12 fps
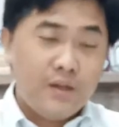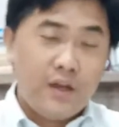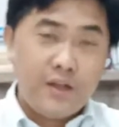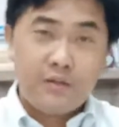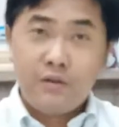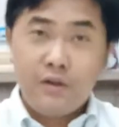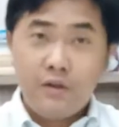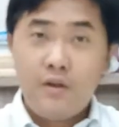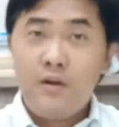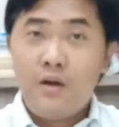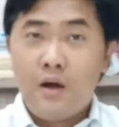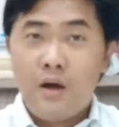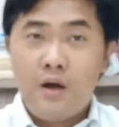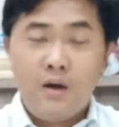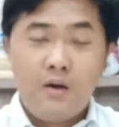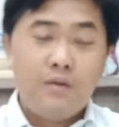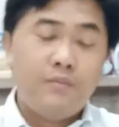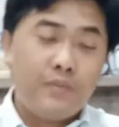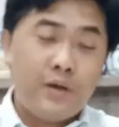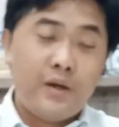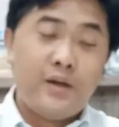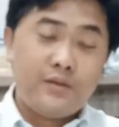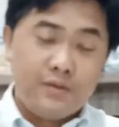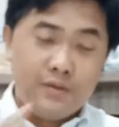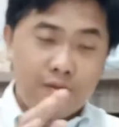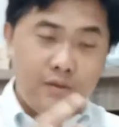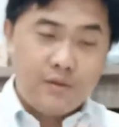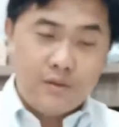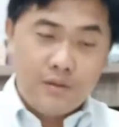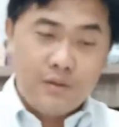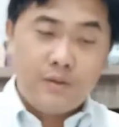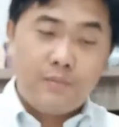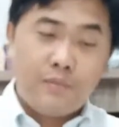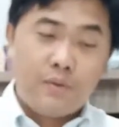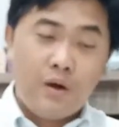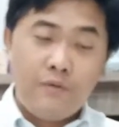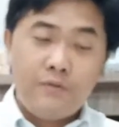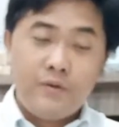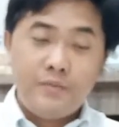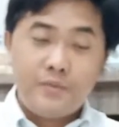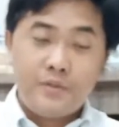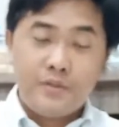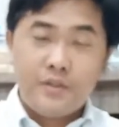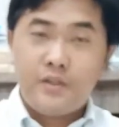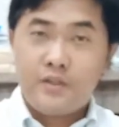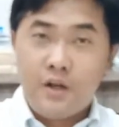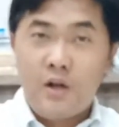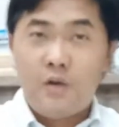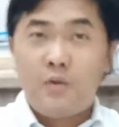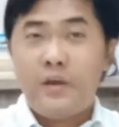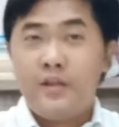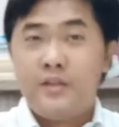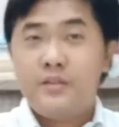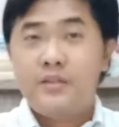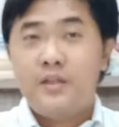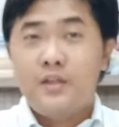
I do not know how, but the Proverbs is always